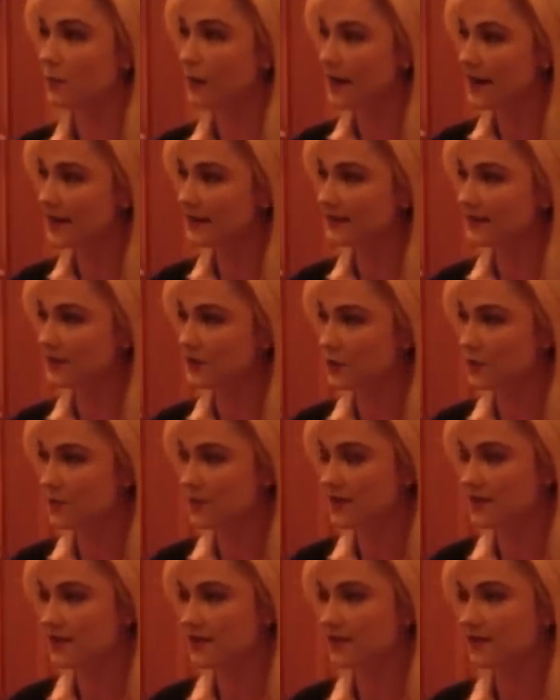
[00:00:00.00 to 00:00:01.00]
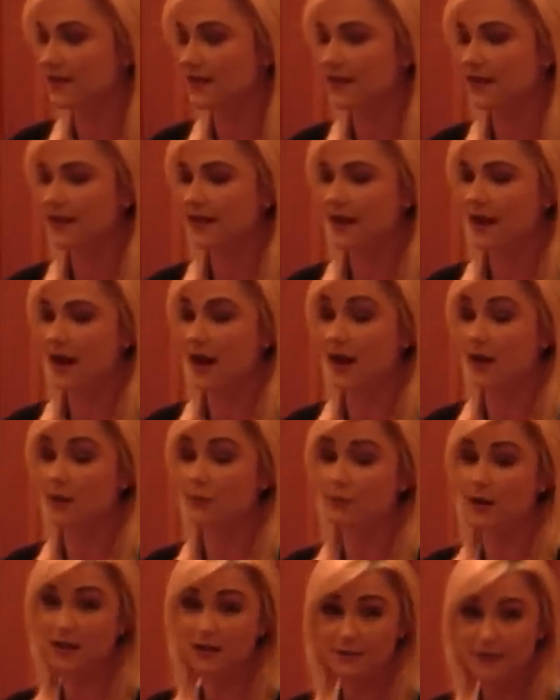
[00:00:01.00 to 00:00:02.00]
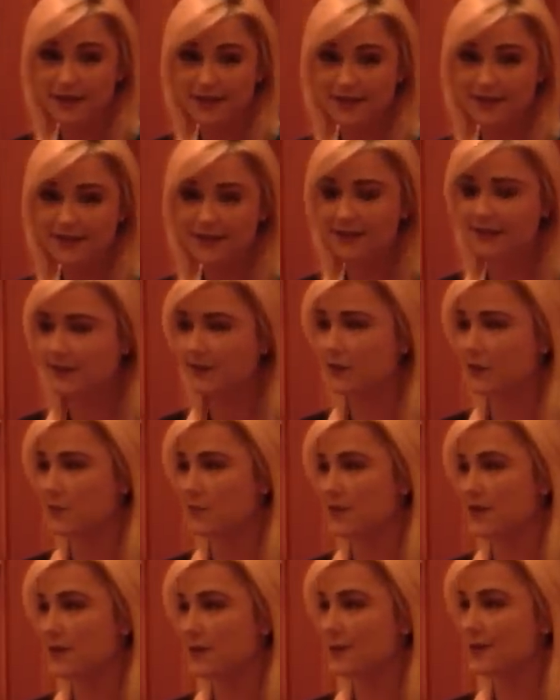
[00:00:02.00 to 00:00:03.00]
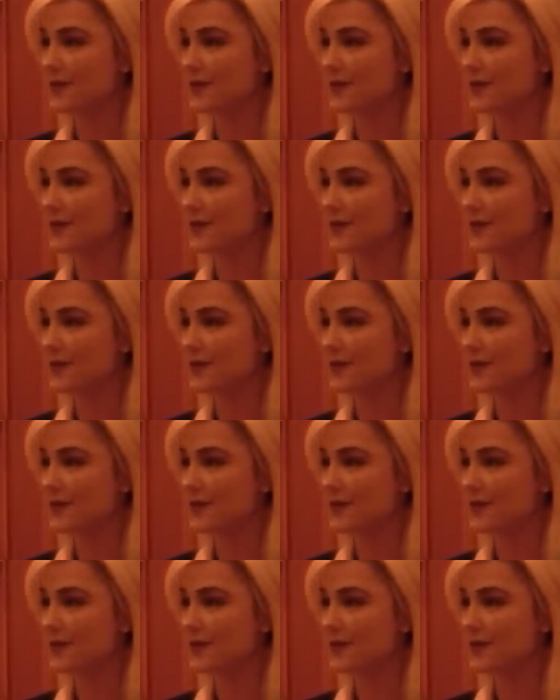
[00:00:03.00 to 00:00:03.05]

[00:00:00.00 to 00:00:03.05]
brands to be relevant, to be